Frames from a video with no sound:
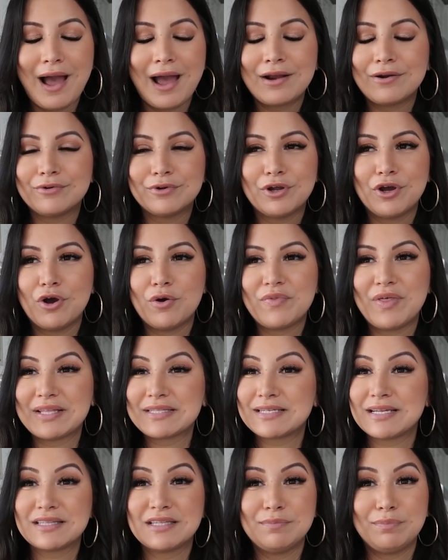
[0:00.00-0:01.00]
I don't know,
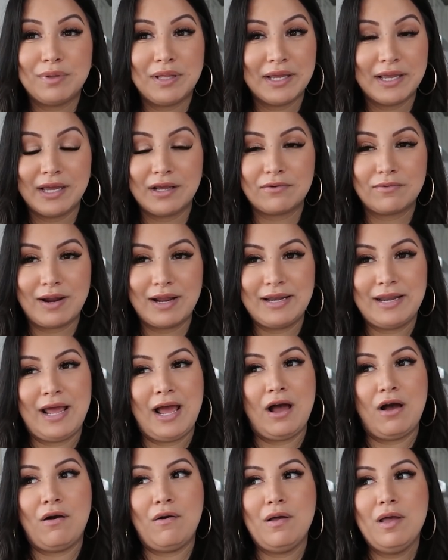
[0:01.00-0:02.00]
that's not the plan right
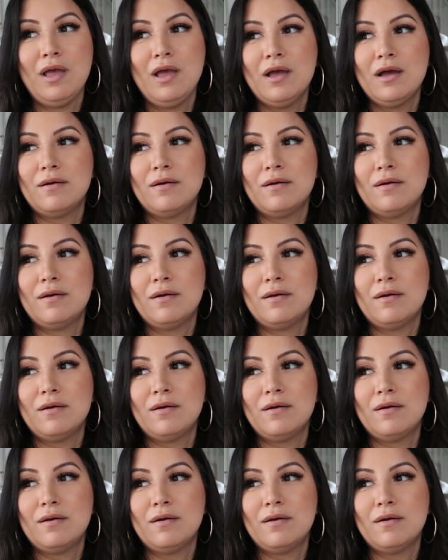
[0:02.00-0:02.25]
now.